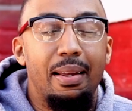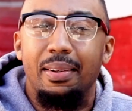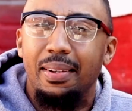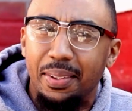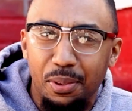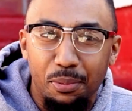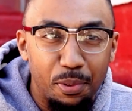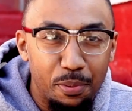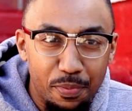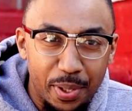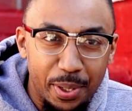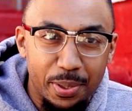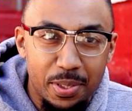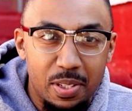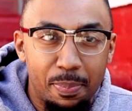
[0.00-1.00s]
of like the
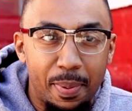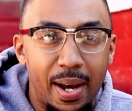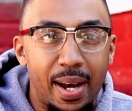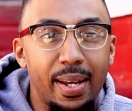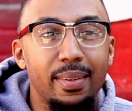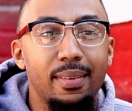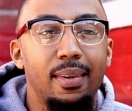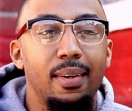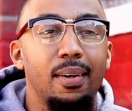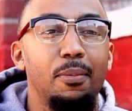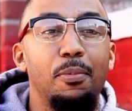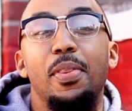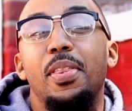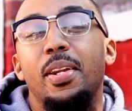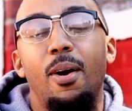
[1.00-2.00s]
revered spot
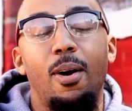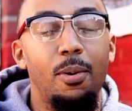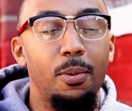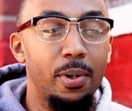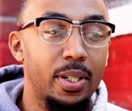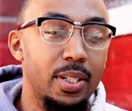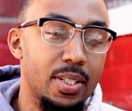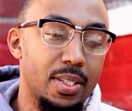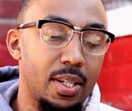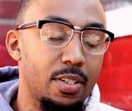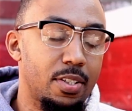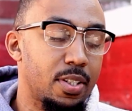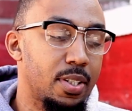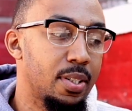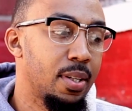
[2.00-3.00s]
within our
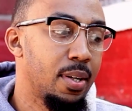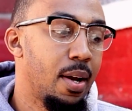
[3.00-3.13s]
organization.